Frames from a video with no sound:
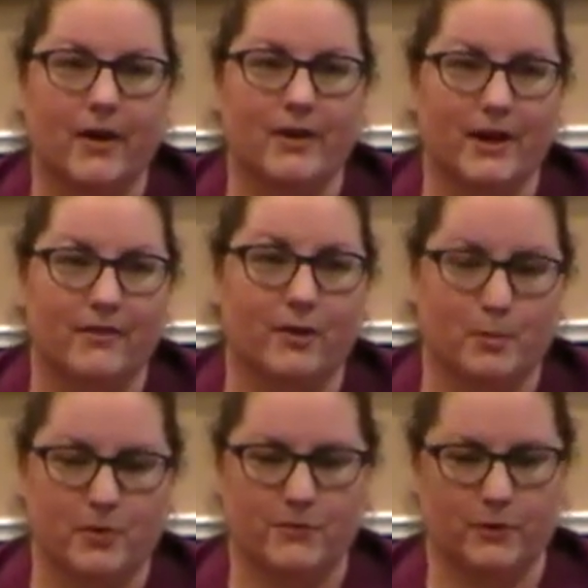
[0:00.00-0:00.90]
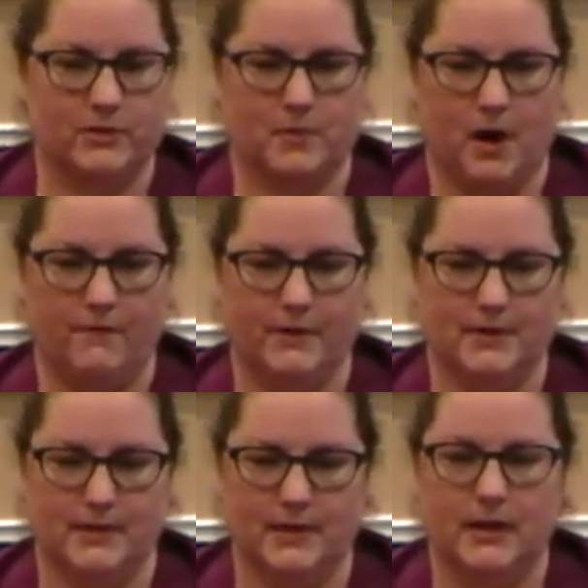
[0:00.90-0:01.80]
I have a couple folks in my
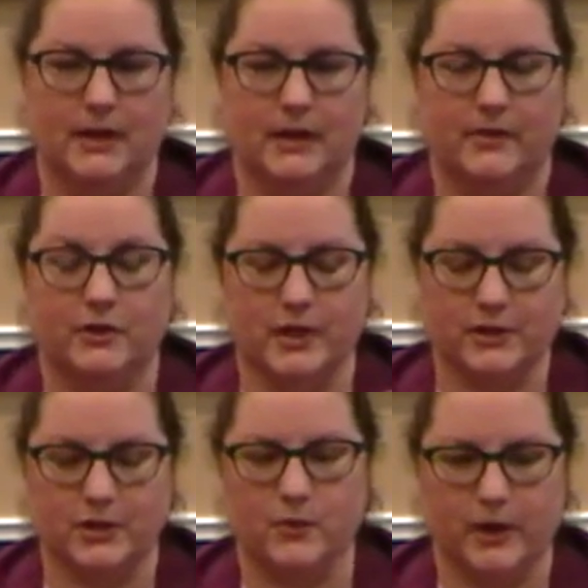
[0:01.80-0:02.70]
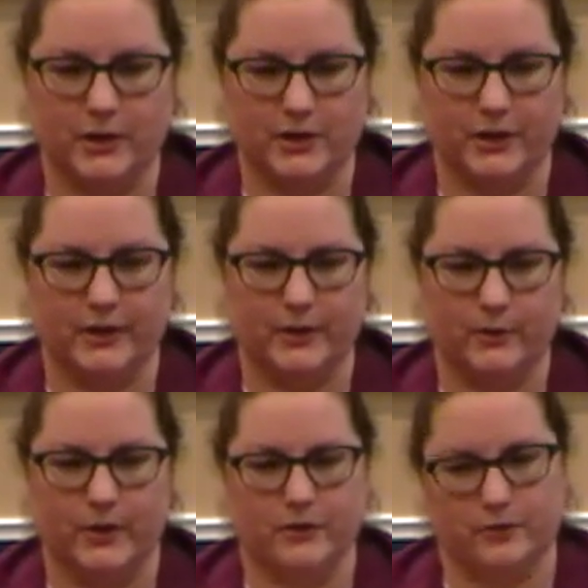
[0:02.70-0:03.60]
office that there's actually one attorney who
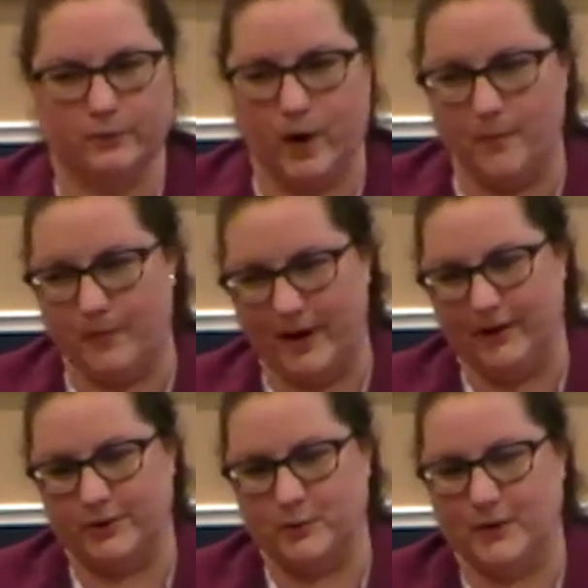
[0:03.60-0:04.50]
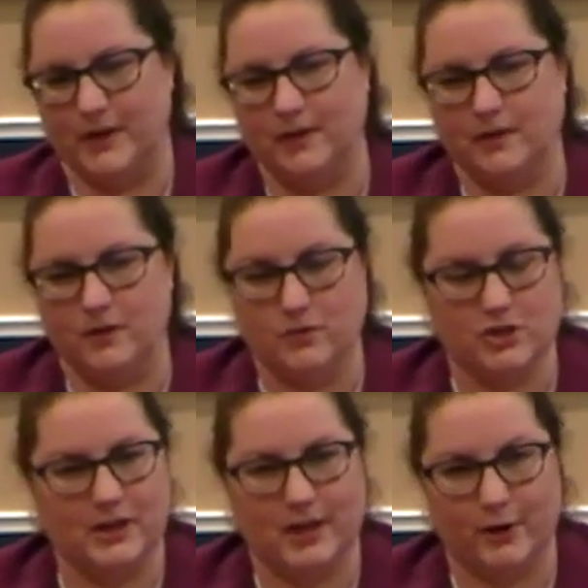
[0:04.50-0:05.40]
works for Rob Myers, but
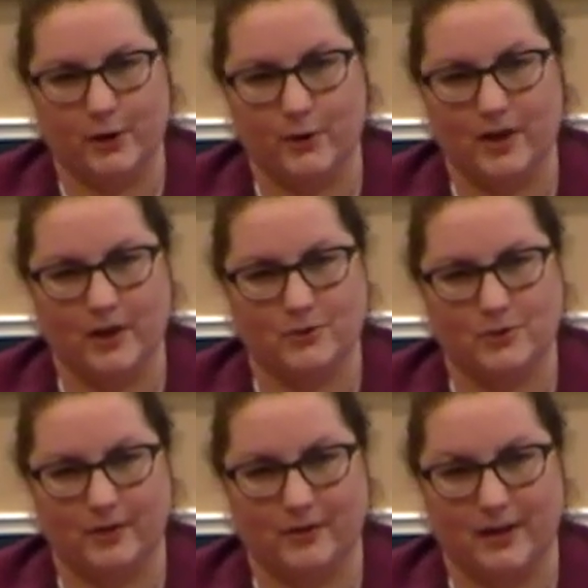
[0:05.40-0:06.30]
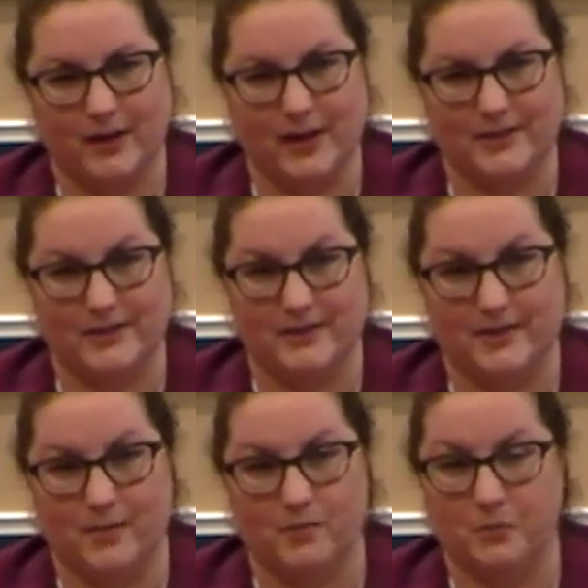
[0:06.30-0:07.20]
she and I are co-counsel in a lot of cases, and
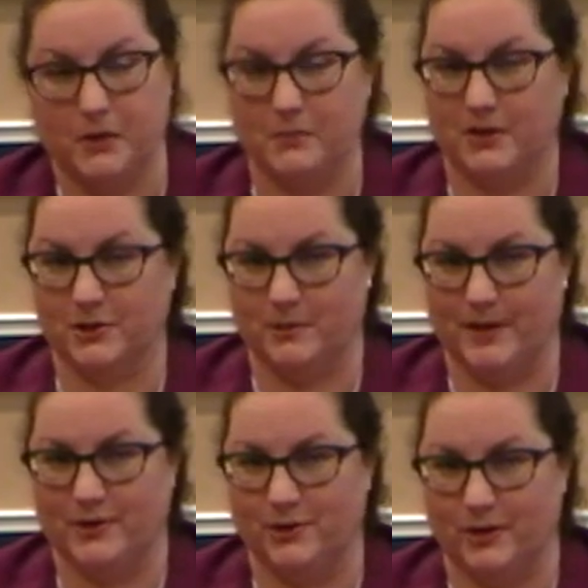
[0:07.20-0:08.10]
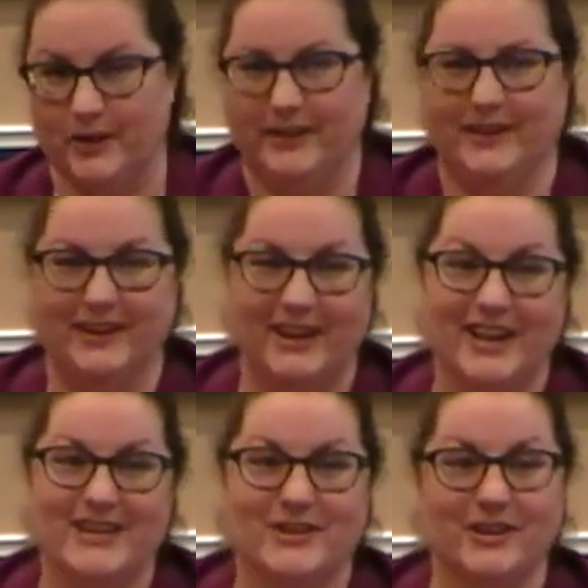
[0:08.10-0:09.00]
I'm pretty much her mentor.
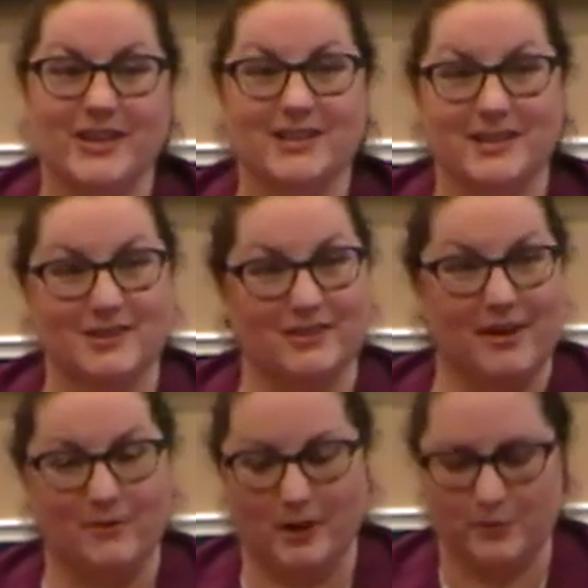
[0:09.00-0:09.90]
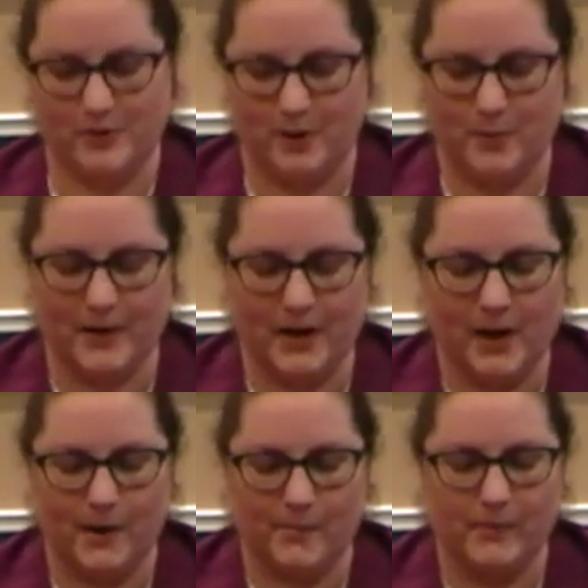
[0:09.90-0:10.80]
So he does a lot of work with her.
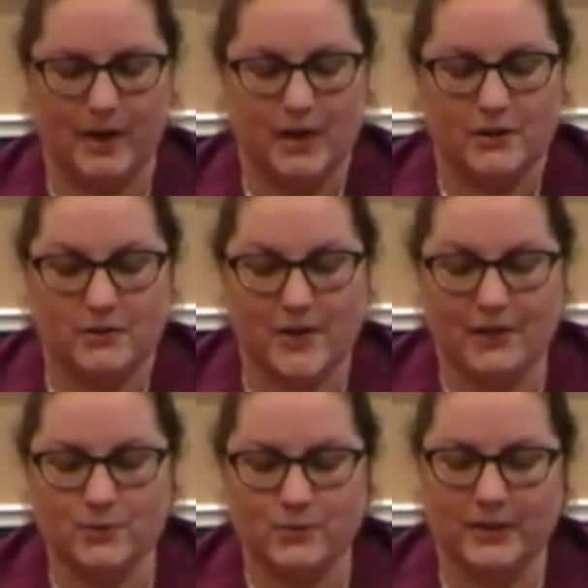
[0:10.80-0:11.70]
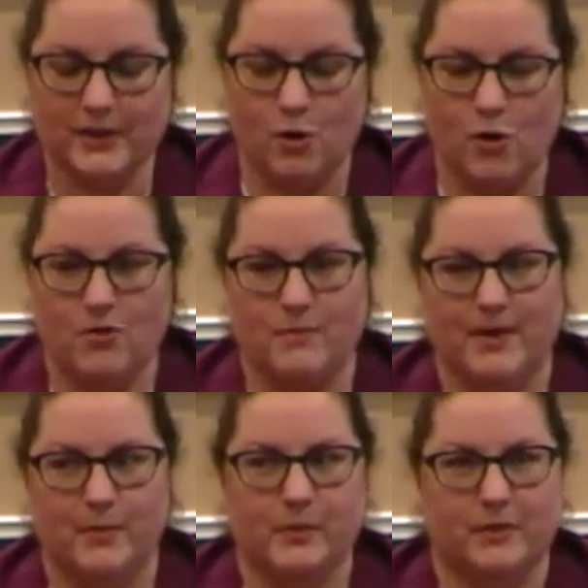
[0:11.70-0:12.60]
But so that's really all
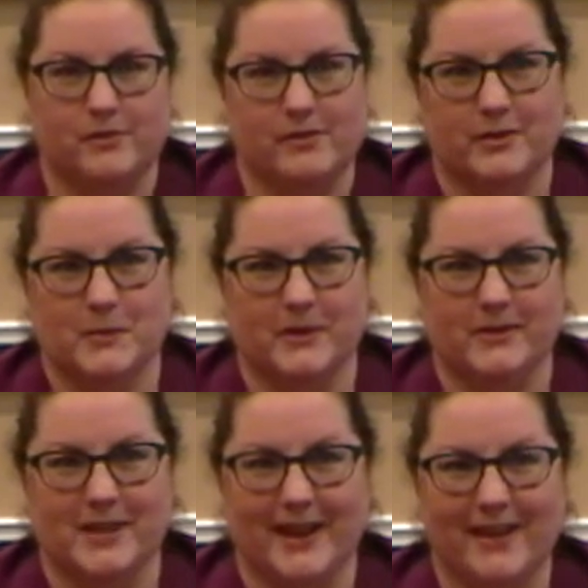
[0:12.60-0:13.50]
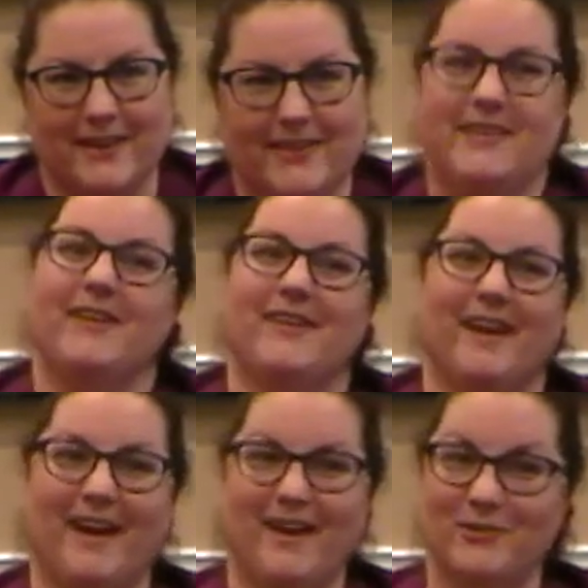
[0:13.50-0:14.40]
my political experience. Like,
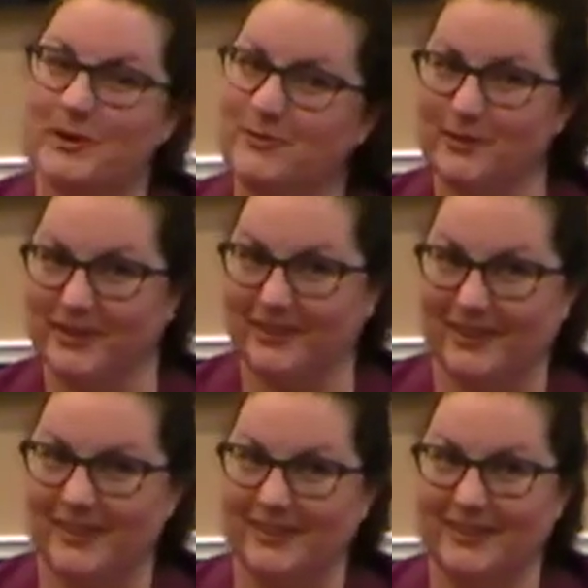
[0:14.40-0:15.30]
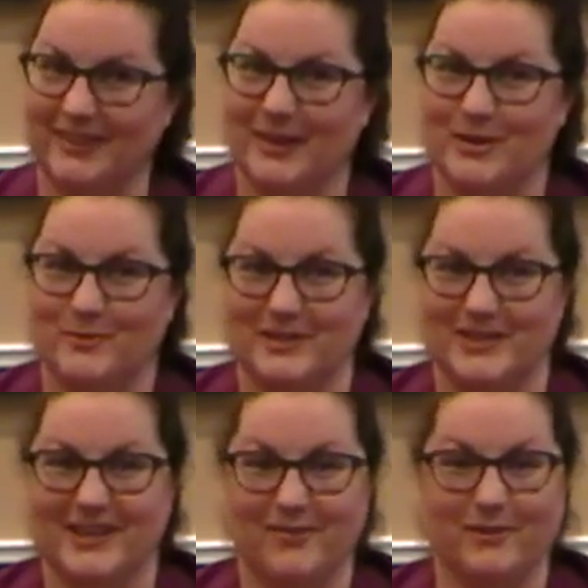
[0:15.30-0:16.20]
I haven't run for anything because
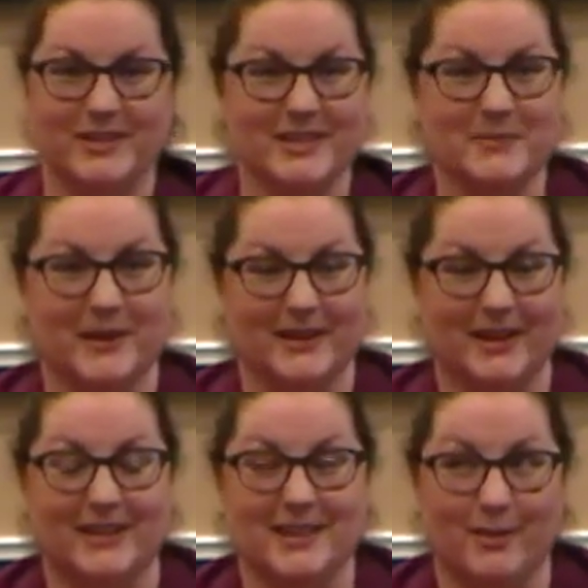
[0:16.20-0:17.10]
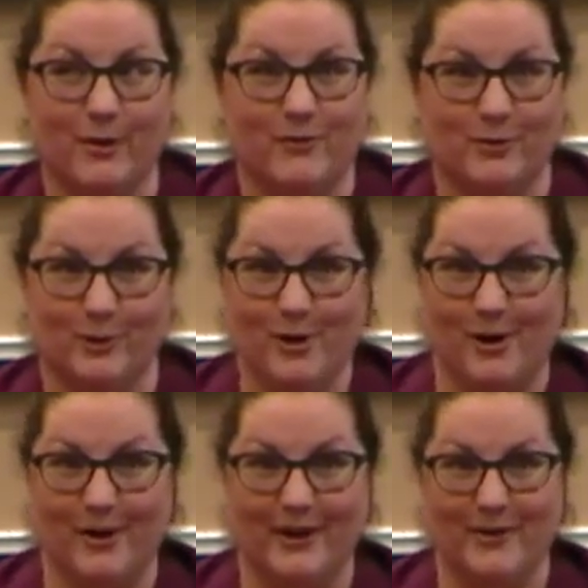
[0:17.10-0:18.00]
I never anticipated it because I love the
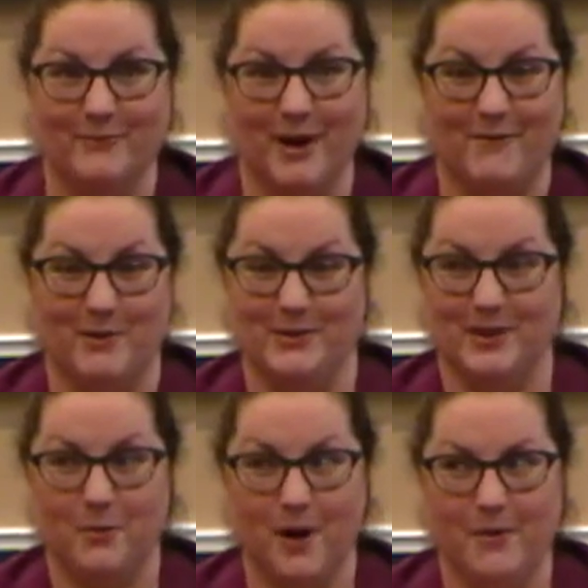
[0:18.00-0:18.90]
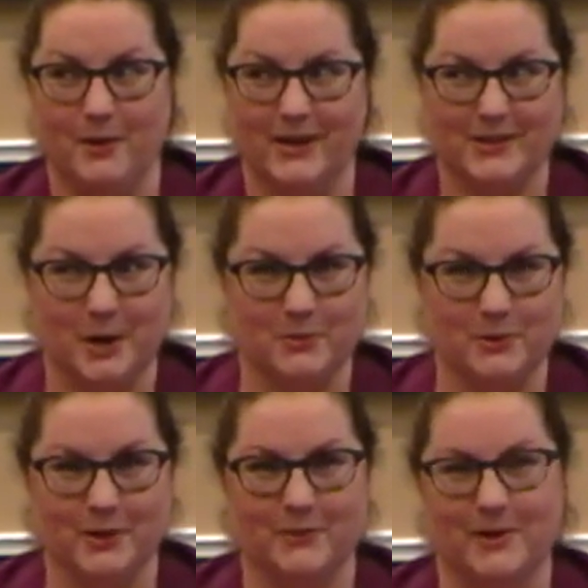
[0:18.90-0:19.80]
law. And I've always thought, why would I stop
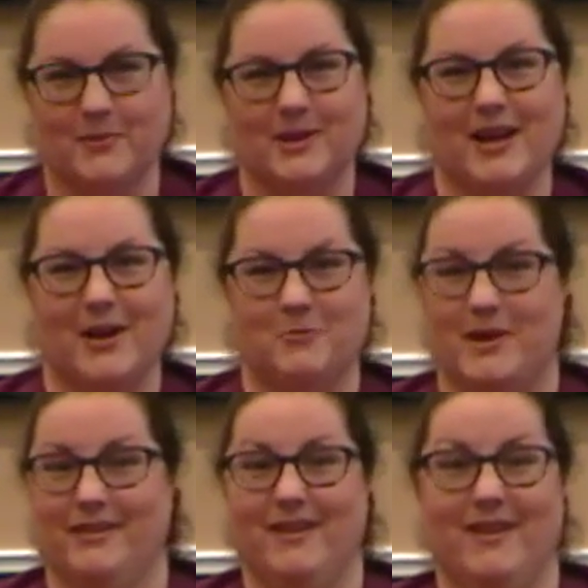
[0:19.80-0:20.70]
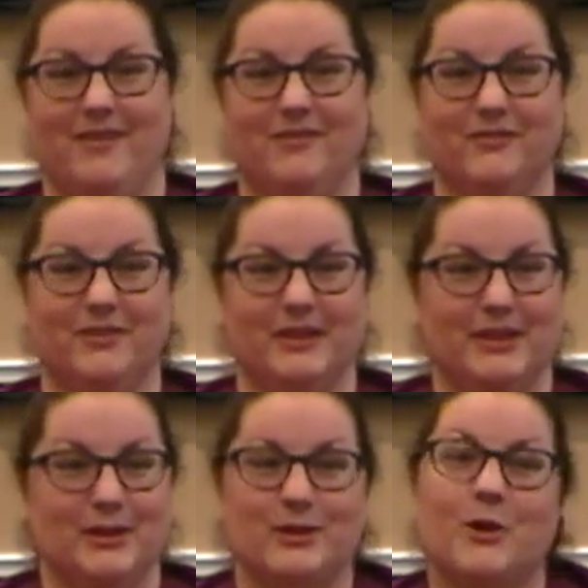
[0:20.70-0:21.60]
doing what I'm good at and what I love
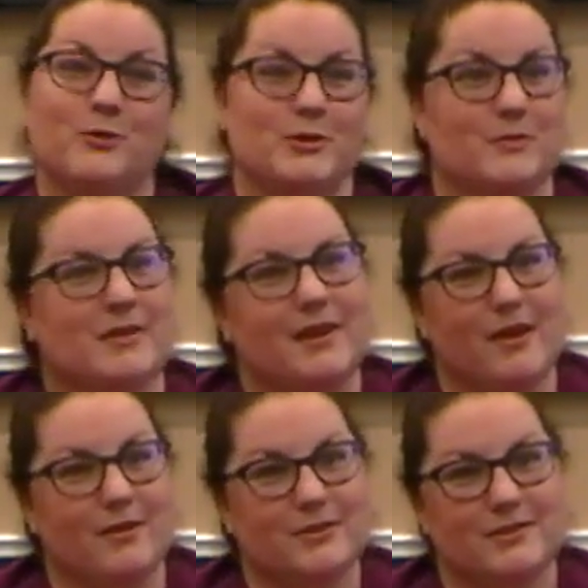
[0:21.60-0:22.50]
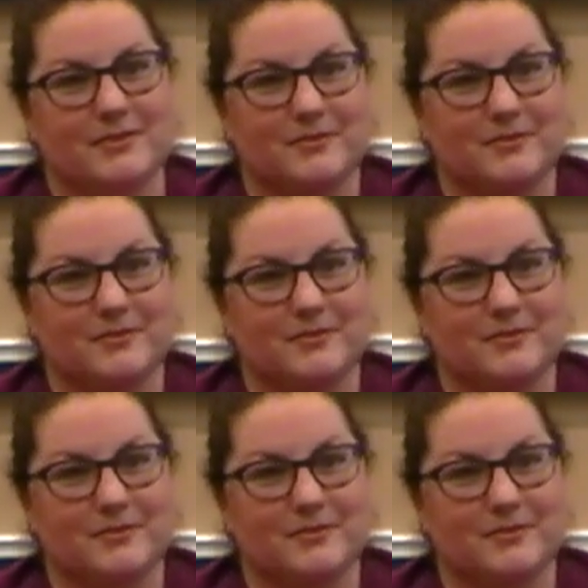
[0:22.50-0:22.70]
to go do something else?